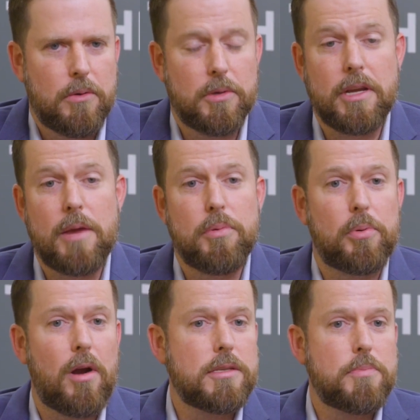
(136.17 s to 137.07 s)
What type of
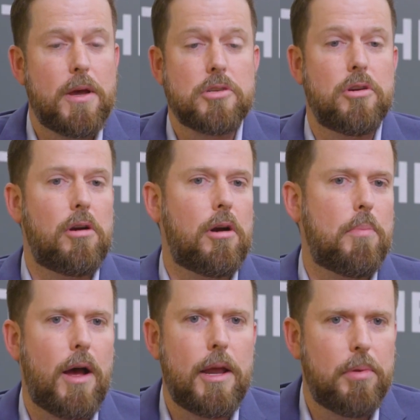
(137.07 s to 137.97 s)
prospects are in our
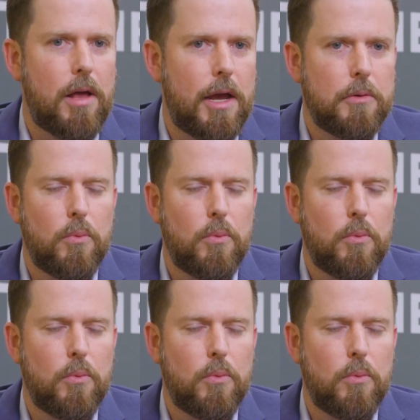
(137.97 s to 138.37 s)
pipeline?